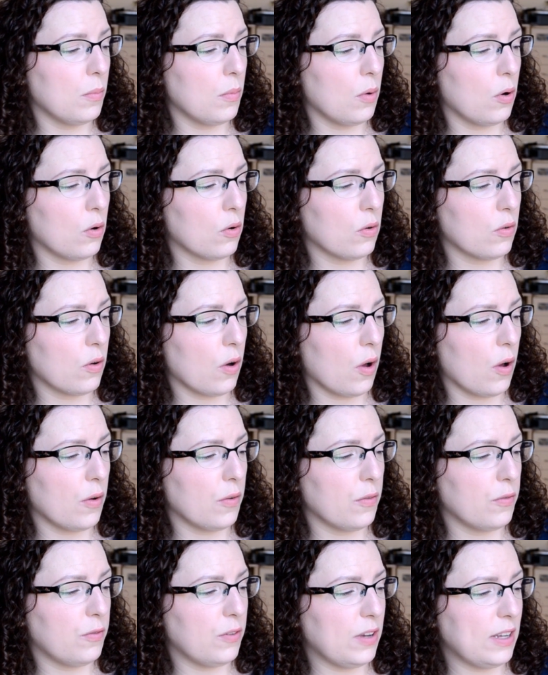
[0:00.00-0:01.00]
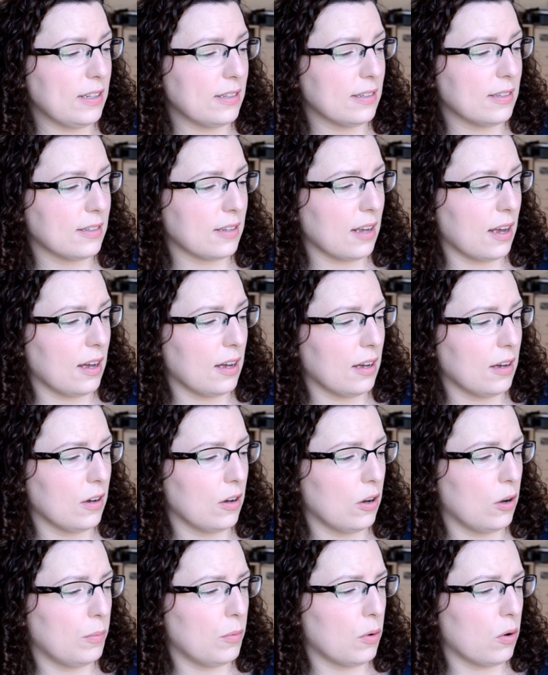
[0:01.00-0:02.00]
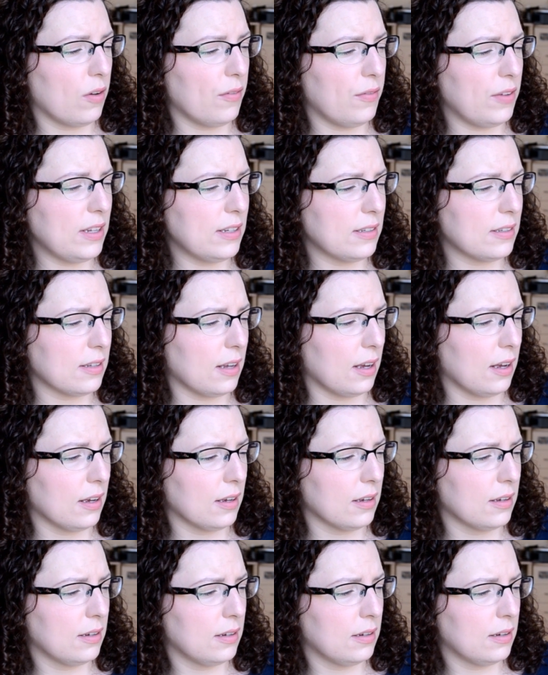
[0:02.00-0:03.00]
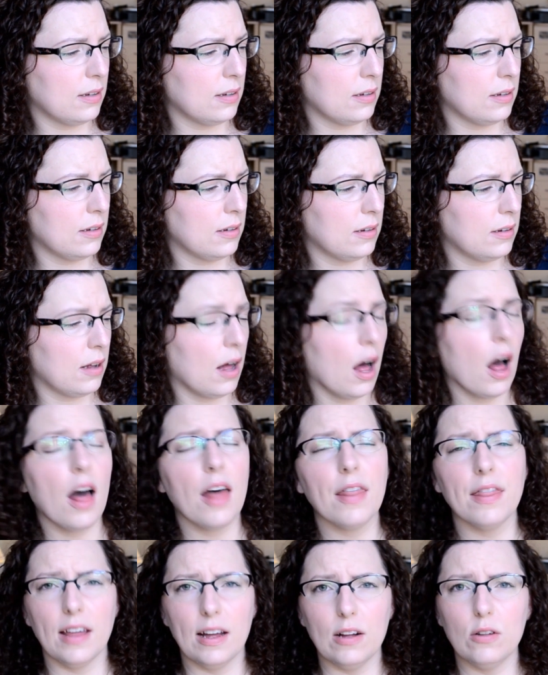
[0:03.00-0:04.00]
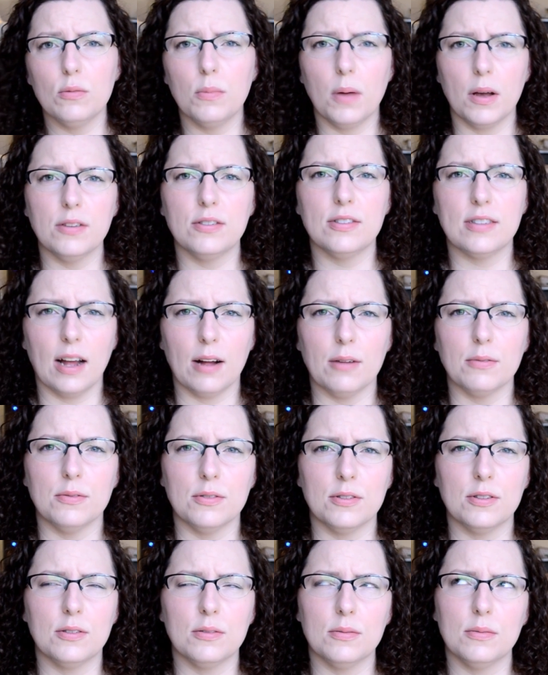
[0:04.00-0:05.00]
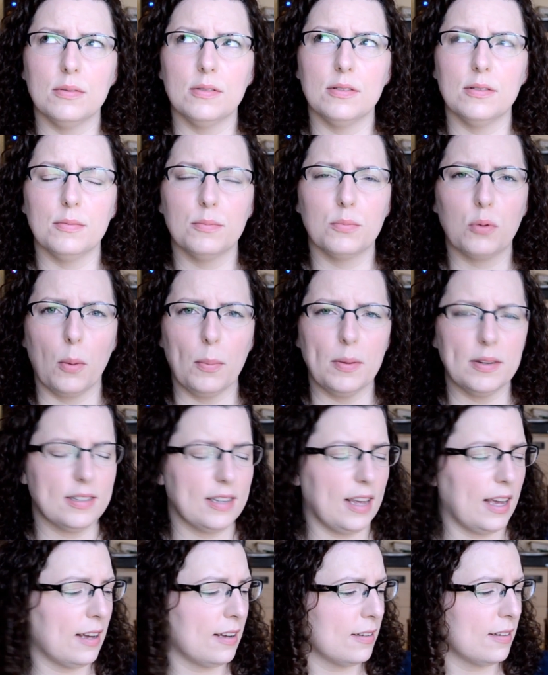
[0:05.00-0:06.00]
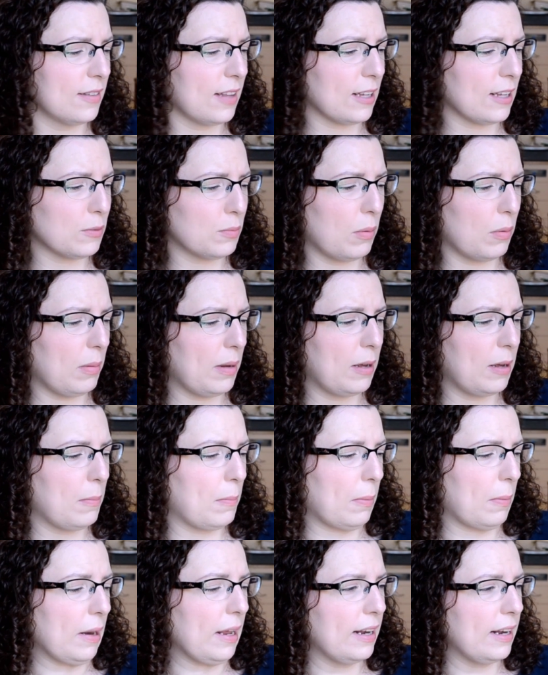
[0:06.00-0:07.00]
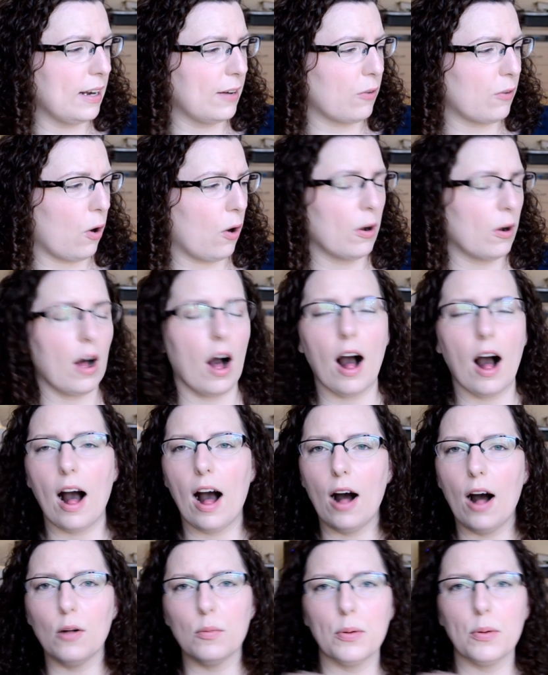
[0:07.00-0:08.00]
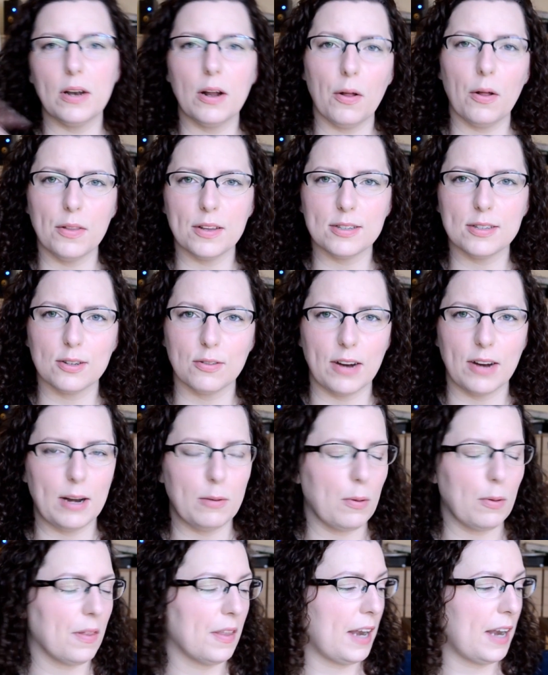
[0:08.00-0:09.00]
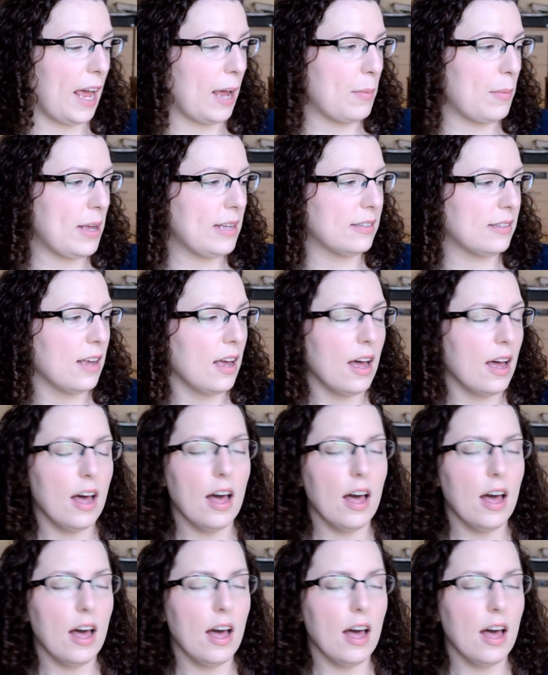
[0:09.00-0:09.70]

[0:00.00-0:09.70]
Omorovicza? That almost sounds promising. That's probably completely wrong. I'll put it on the screen what the name is.